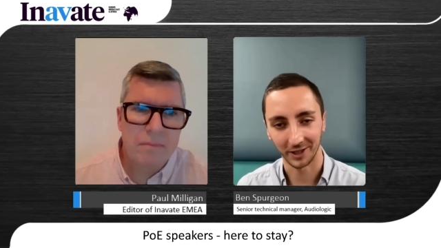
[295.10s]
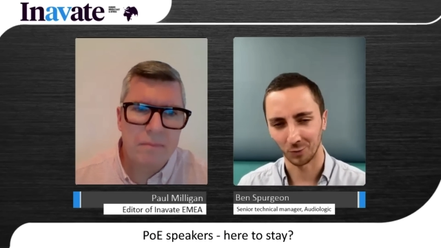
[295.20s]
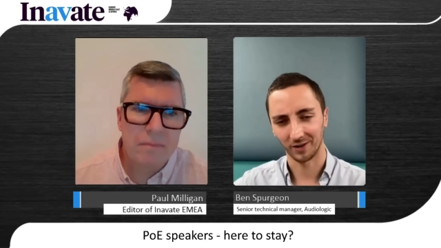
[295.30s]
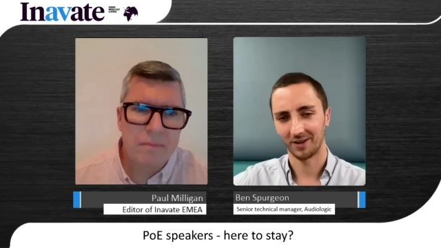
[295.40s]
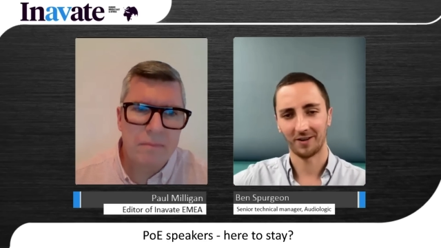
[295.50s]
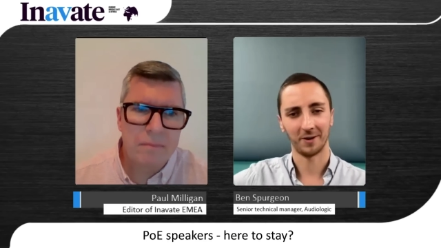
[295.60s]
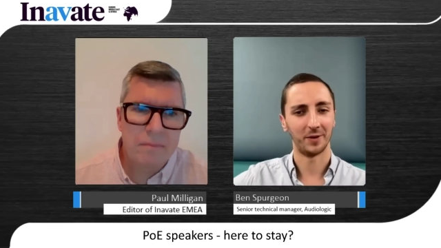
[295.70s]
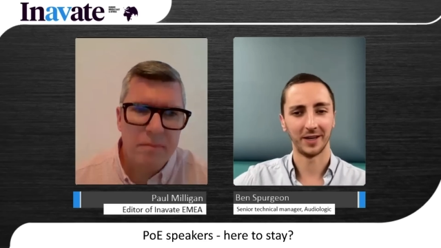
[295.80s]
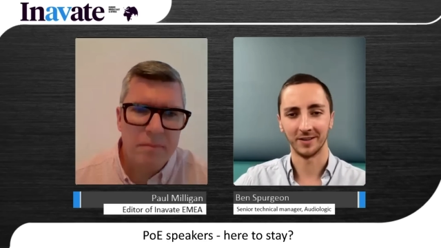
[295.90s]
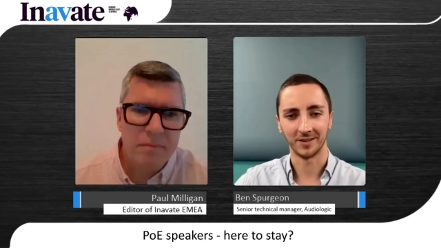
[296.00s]
Speaker 1: and what high
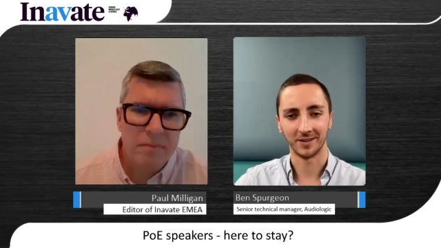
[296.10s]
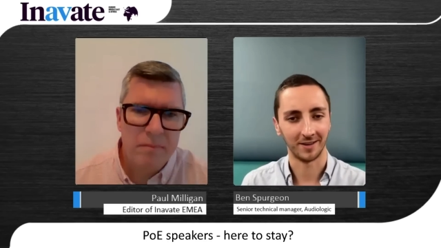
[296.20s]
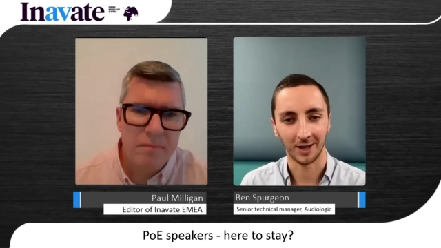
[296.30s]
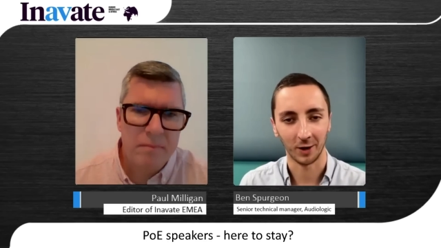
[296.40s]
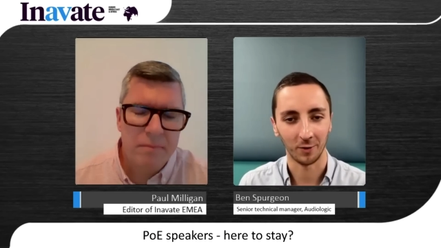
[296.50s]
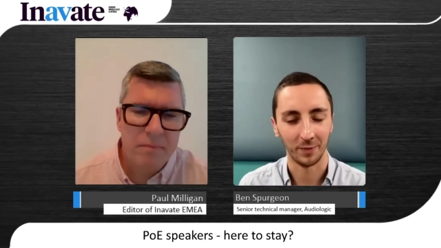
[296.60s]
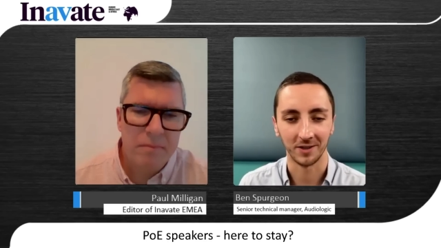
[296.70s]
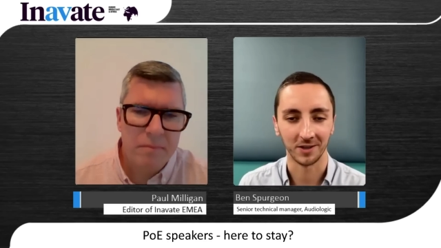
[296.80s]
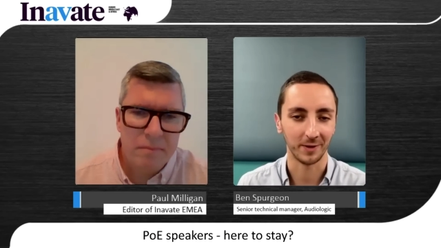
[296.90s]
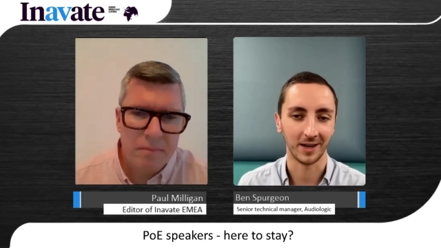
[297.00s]
impedance and low
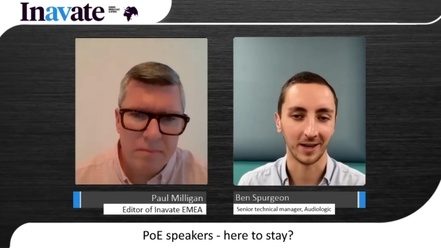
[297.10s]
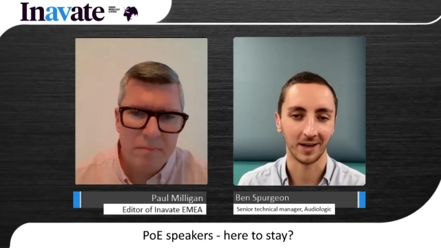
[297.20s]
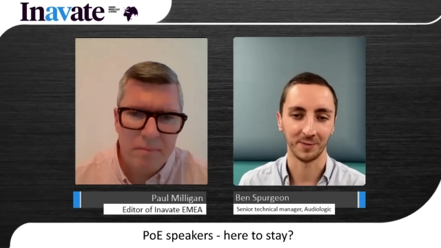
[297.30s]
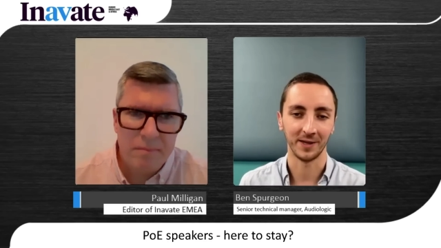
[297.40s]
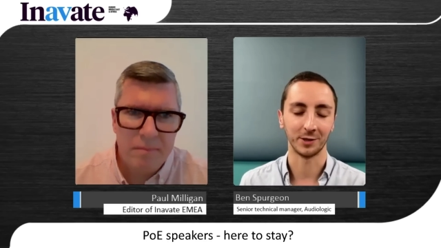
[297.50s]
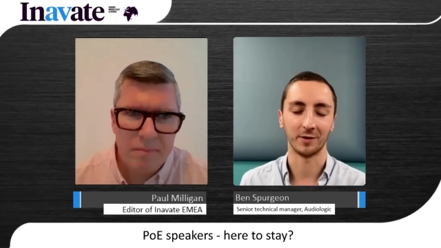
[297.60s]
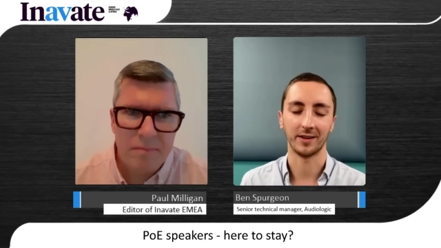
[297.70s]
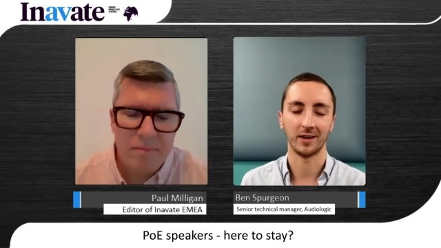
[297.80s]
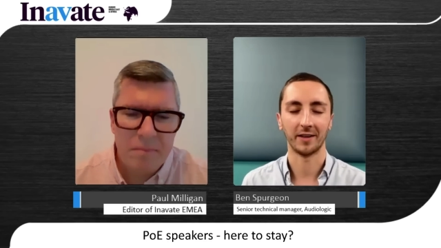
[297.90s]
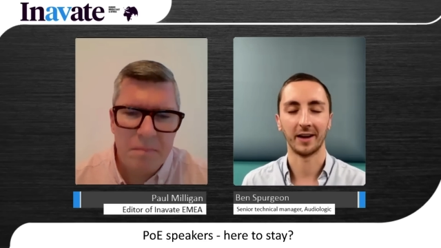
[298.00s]
impedance speaker lines means or
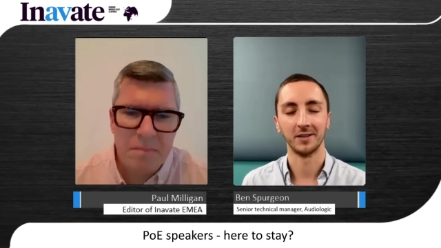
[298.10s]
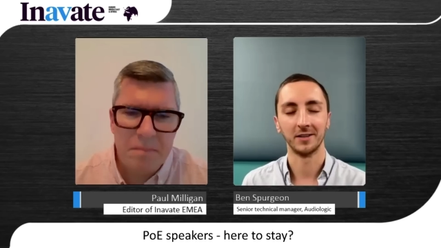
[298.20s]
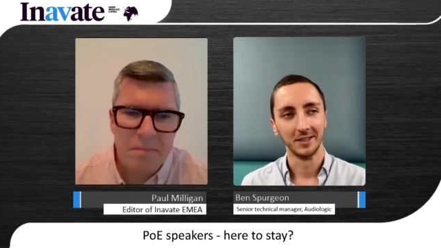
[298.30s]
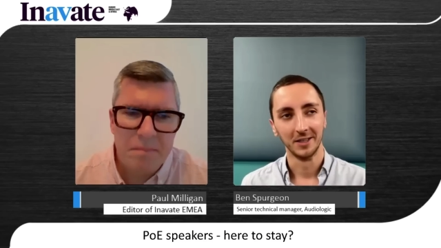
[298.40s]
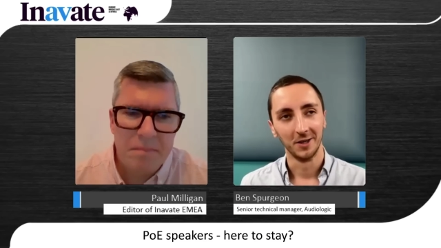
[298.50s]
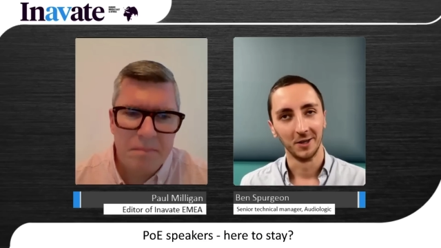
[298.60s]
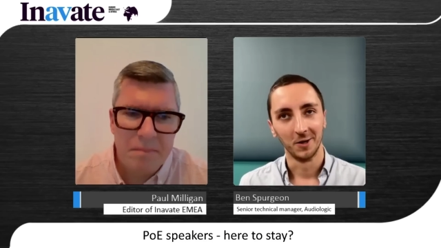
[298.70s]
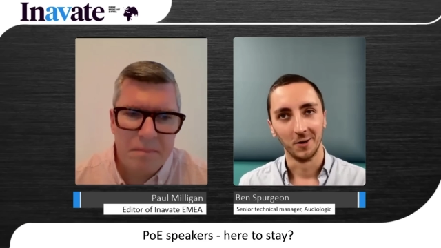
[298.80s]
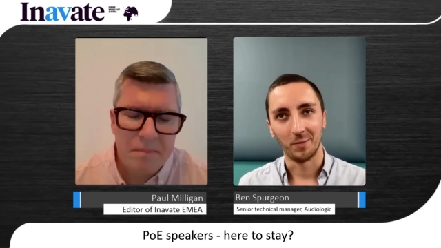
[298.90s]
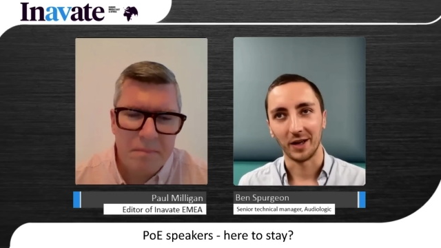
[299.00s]
anything like that.
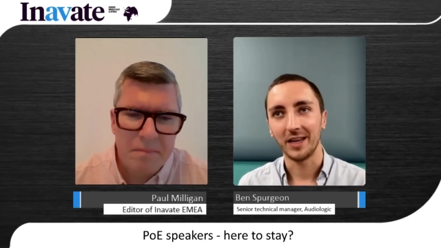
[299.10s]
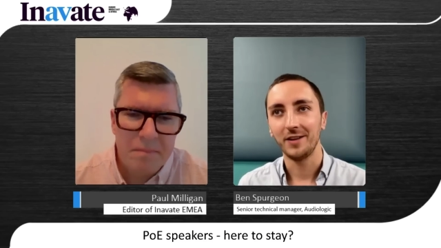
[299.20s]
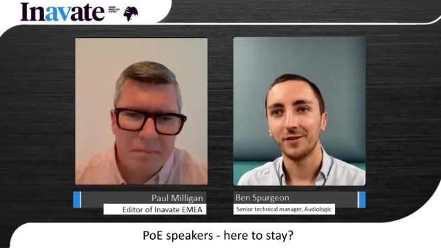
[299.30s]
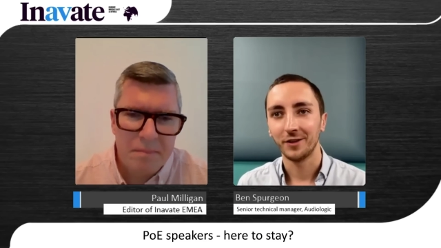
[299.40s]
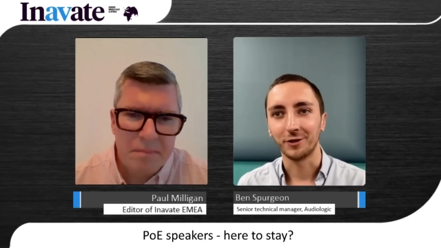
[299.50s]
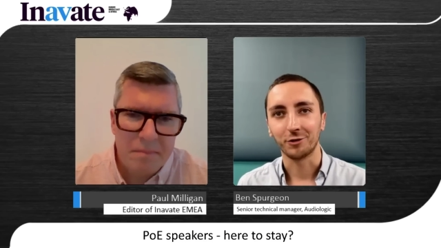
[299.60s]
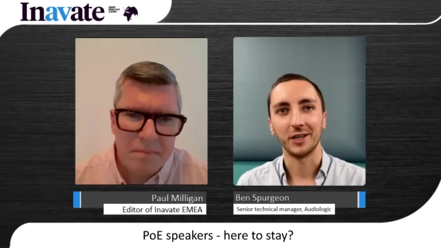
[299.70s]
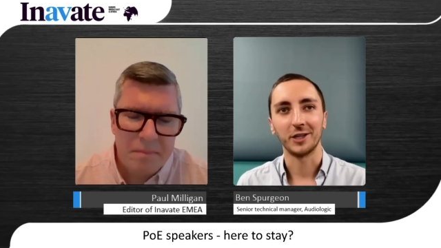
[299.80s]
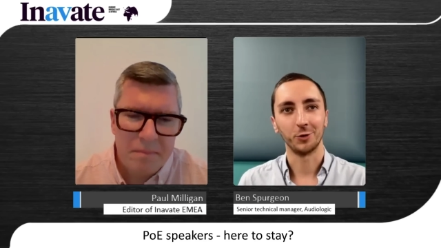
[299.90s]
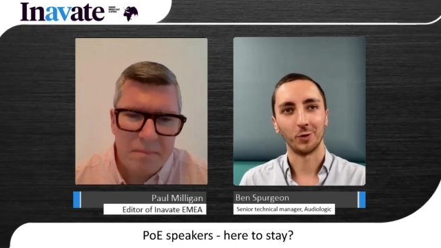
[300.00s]
But even the
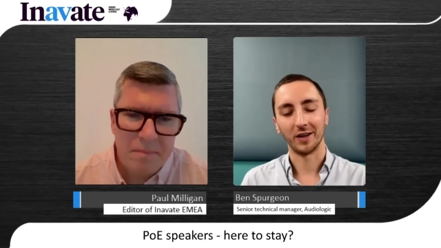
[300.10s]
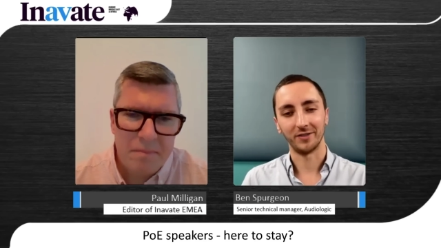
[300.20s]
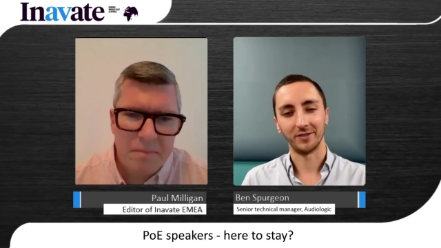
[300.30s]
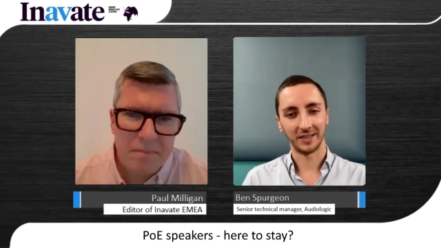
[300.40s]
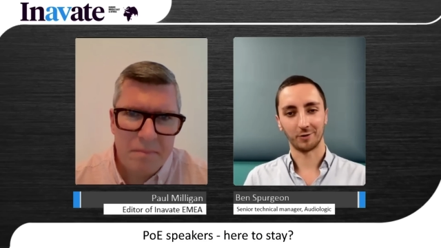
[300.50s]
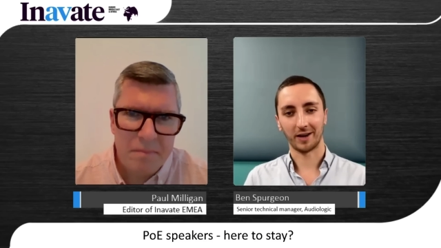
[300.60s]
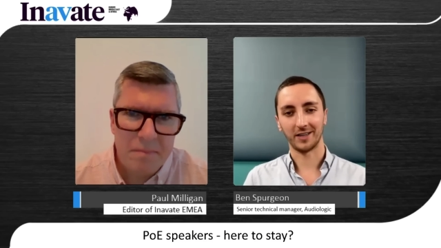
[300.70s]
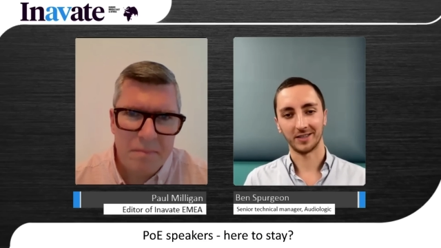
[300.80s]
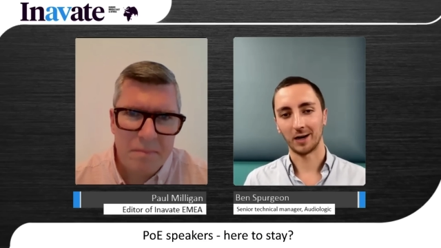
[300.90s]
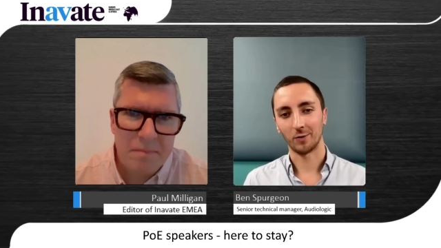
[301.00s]
traditional AV
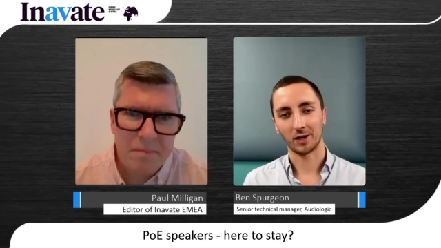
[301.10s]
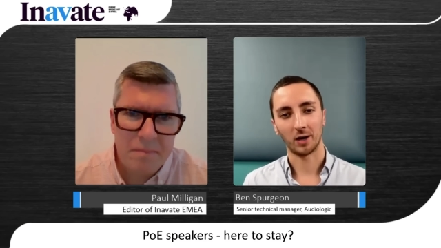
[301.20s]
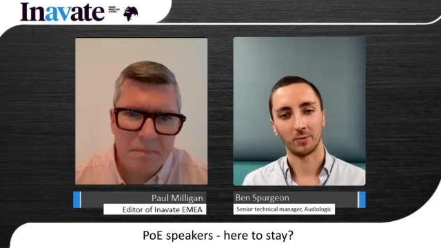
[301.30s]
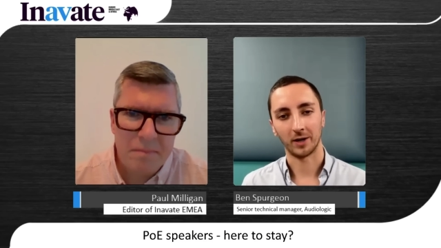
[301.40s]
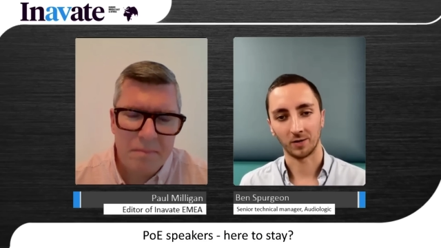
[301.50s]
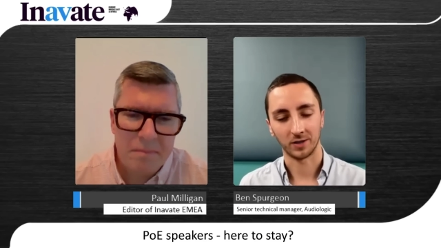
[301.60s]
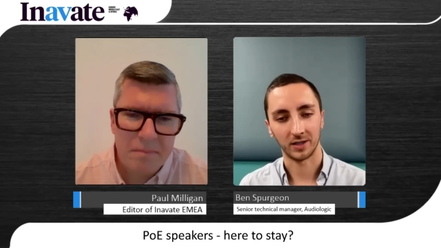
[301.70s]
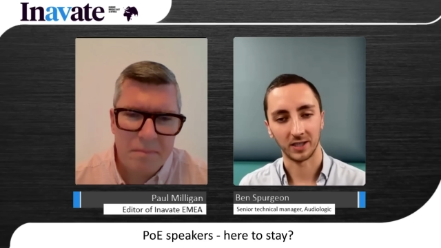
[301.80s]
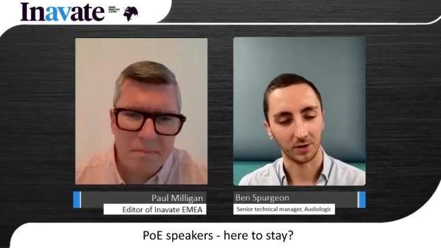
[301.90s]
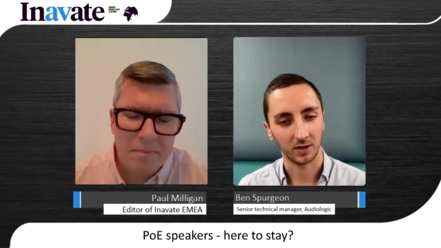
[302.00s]
integrators now are coming along
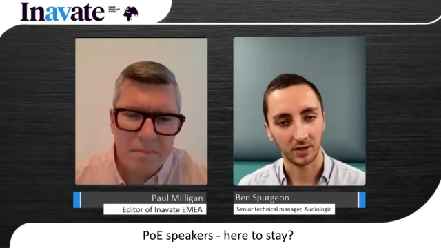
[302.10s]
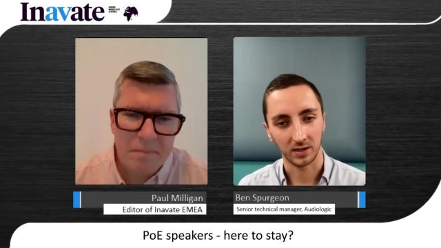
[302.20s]
to this because